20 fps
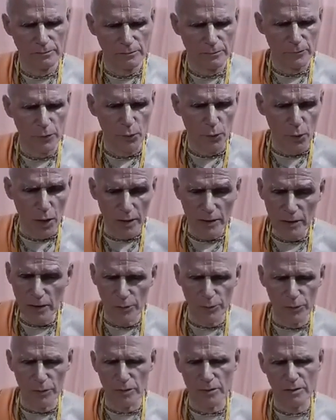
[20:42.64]
one
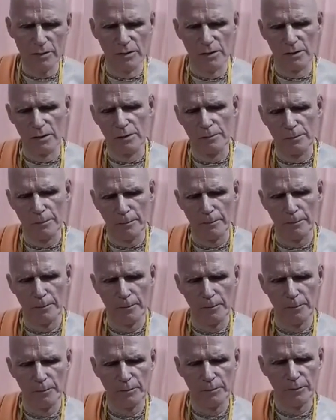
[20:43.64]
community
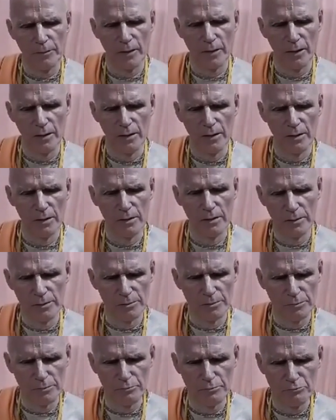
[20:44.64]

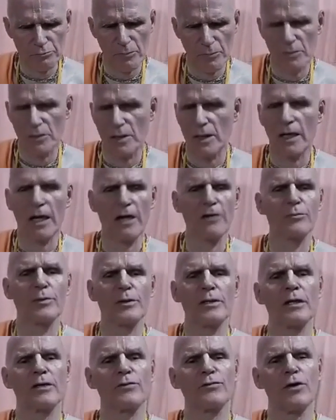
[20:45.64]
that I've
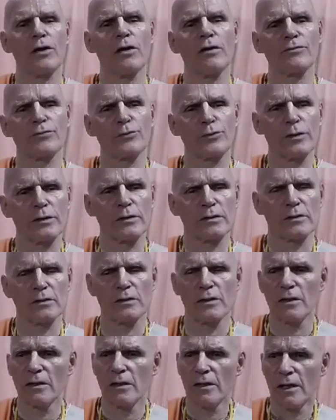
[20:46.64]
been involved with